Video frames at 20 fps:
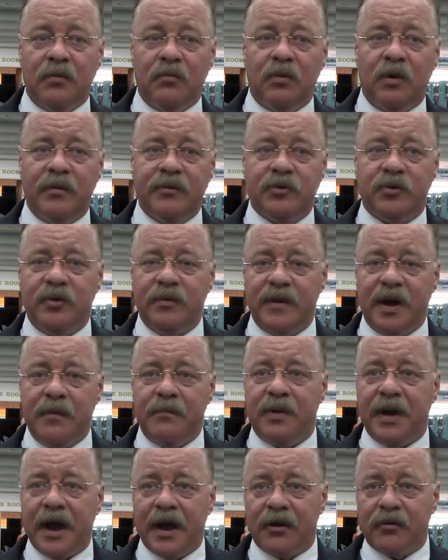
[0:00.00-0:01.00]
Well, between my
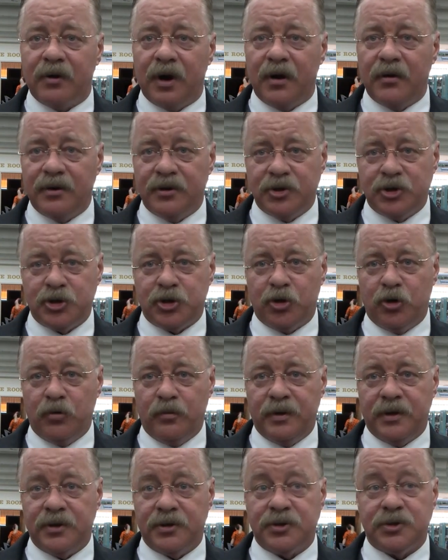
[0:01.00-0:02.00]
background in
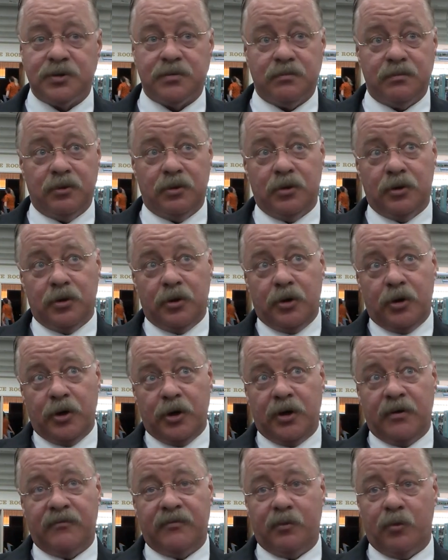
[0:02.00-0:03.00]
showbiz,
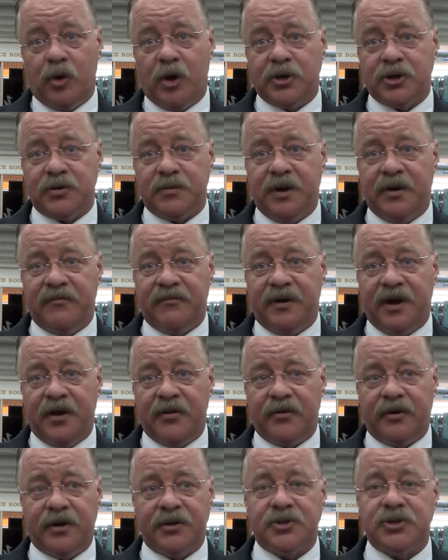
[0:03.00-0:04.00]
learning from watching my
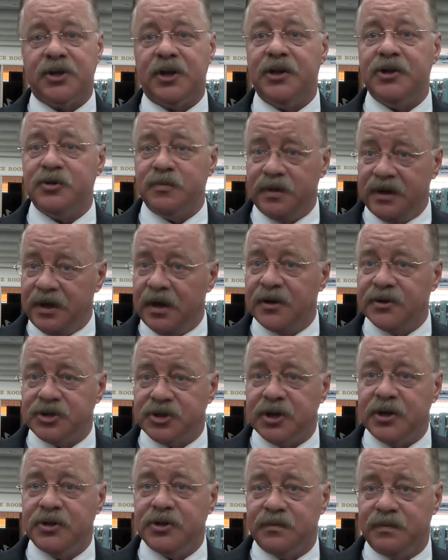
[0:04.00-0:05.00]
father on stage and being on
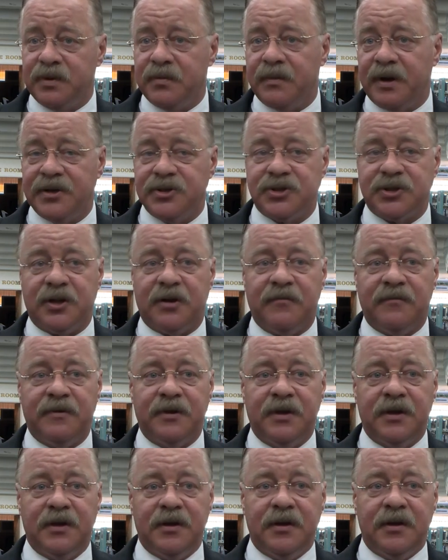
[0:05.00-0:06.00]
stage a bit myself,
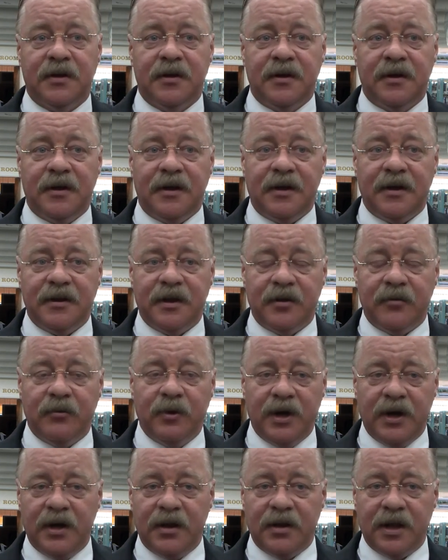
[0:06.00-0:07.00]
and then
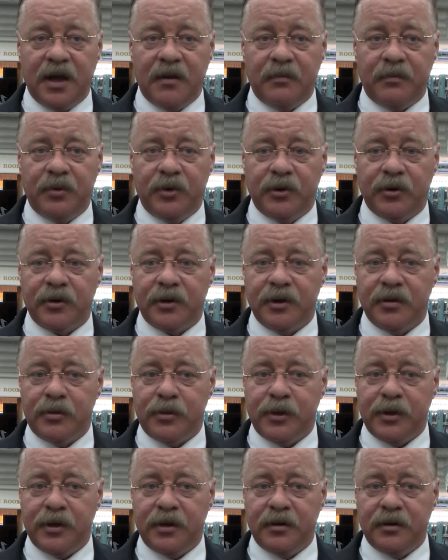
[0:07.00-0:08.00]
reading that book and
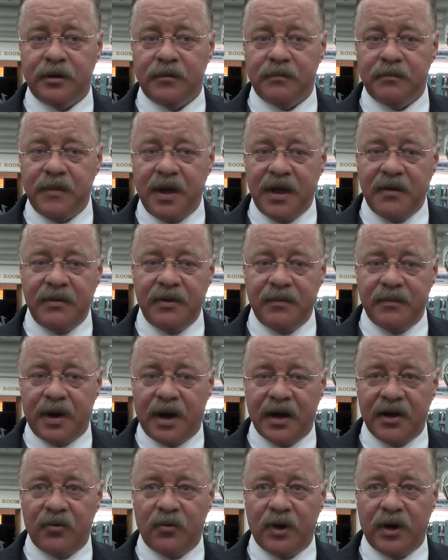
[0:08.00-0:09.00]
thinking that maybe
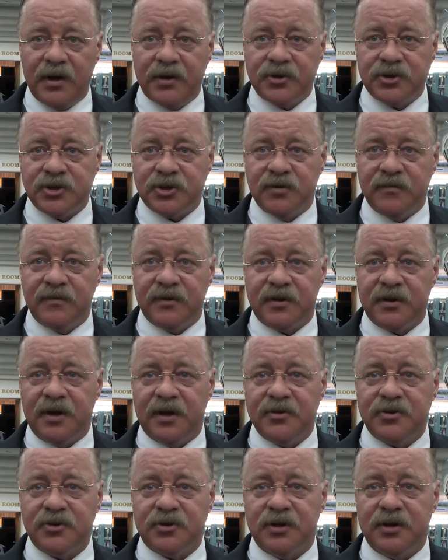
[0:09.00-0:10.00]
my way to serve the
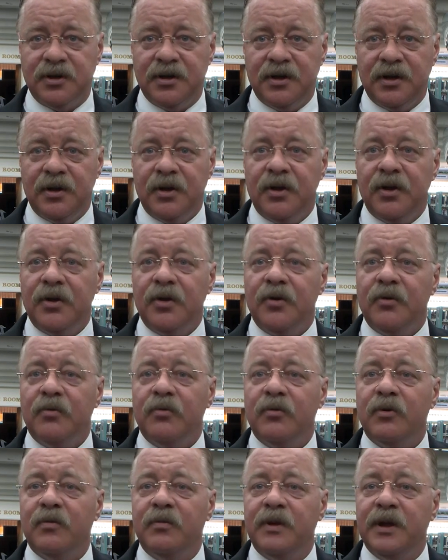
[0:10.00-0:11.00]
country
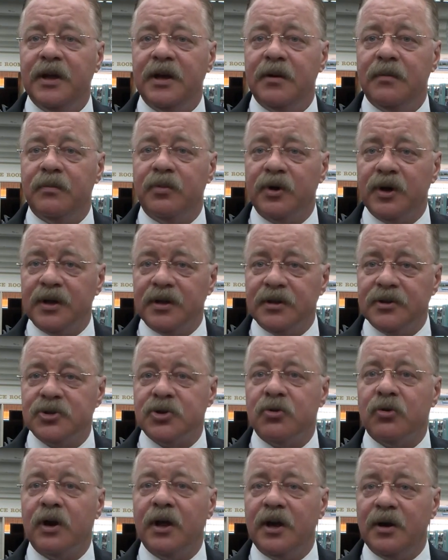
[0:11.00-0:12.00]
would be to bring
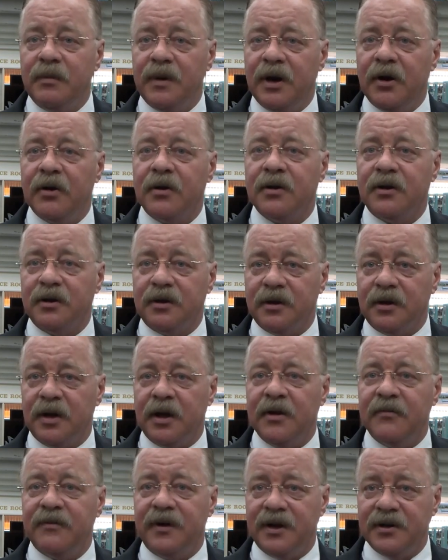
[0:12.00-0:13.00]
this great American to
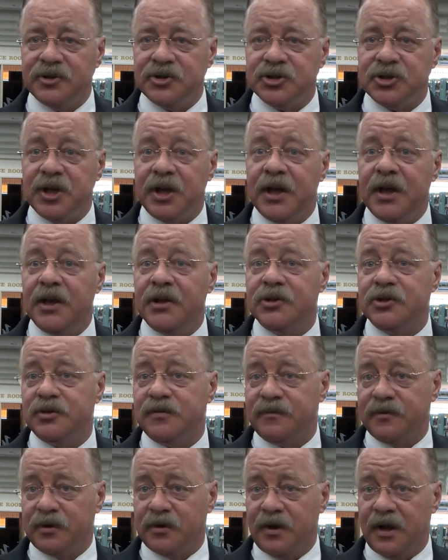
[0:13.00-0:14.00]
life on stage
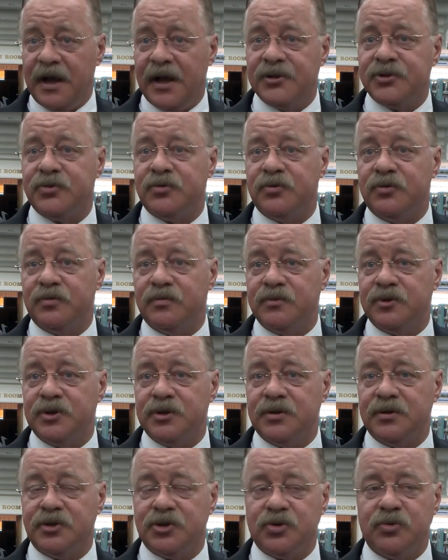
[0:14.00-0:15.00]
and for classrooms
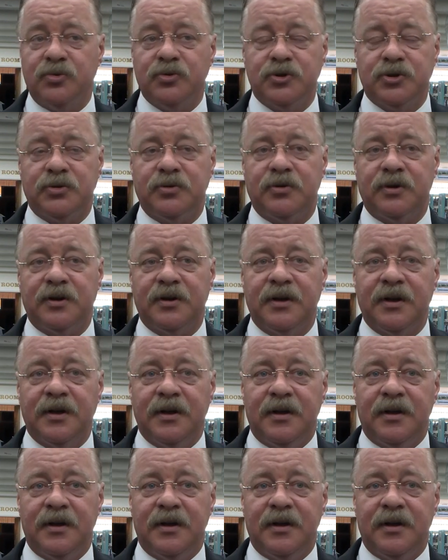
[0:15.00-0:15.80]
and school children.